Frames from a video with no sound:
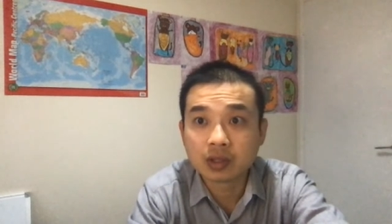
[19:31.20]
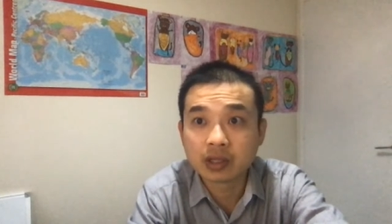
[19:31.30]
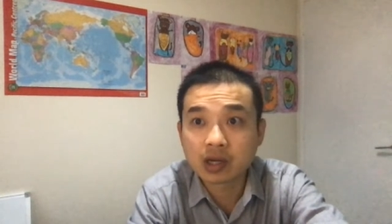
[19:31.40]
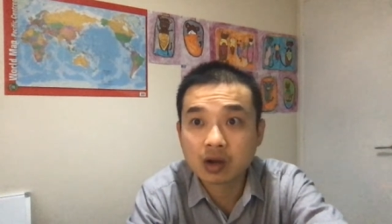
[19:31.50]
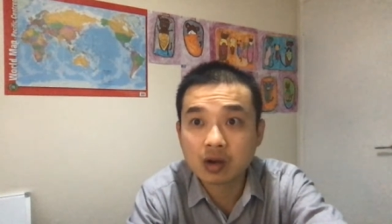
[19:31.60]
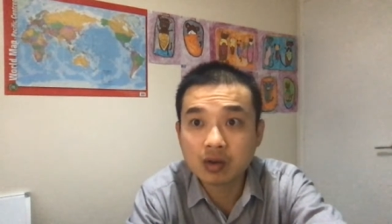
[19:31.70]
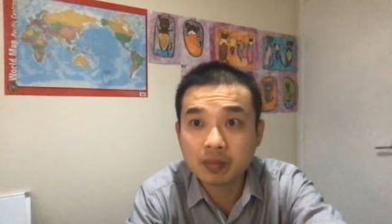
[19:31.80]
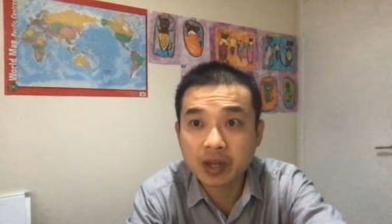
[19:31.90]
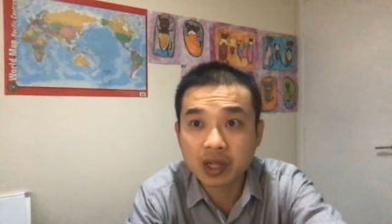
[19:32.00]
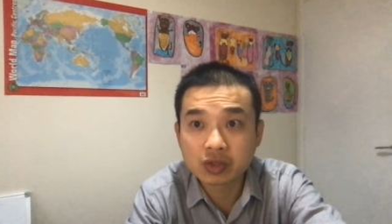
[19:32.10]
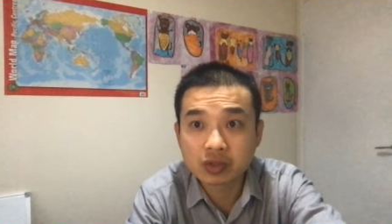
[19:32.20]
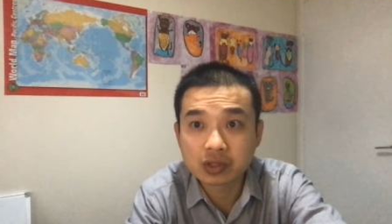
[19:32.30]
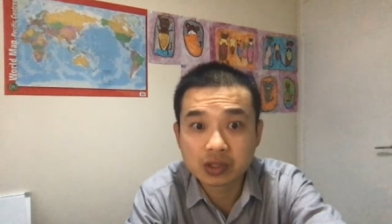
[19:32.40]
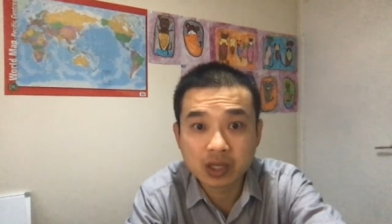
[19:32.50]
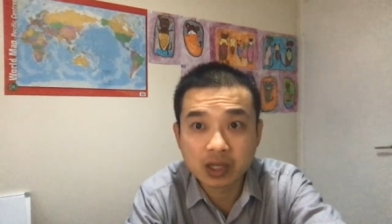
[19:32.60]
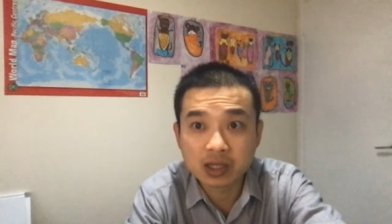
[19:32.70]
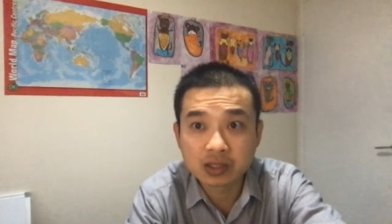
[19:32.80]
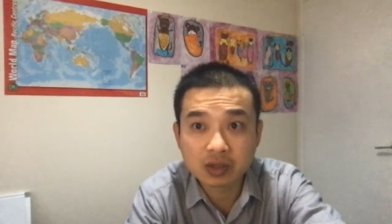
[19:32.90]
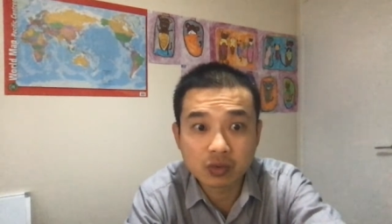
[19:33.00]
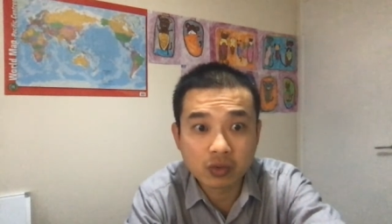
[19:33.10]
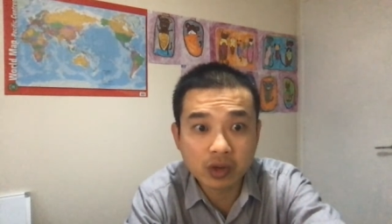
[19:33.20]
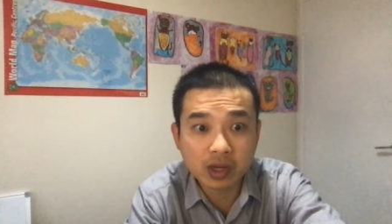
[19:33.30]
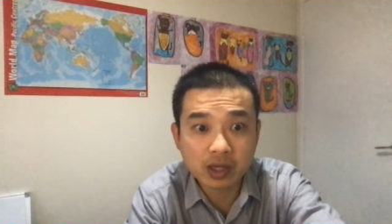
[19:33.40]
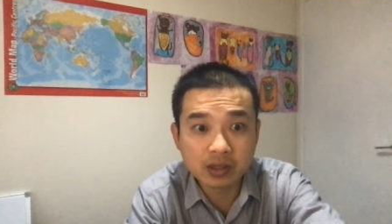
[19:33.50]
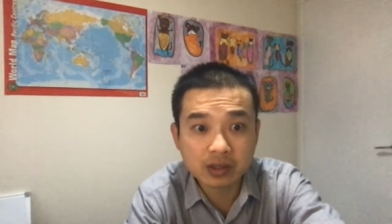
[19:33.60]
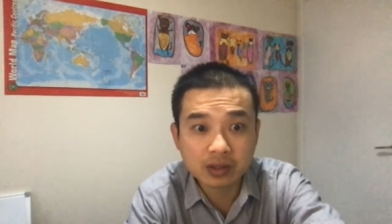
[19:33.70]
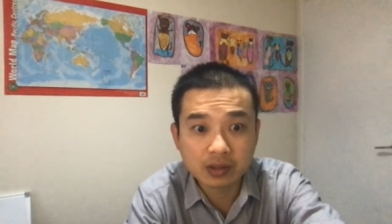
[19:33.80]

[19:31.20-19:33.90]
In our homepage, there is a green.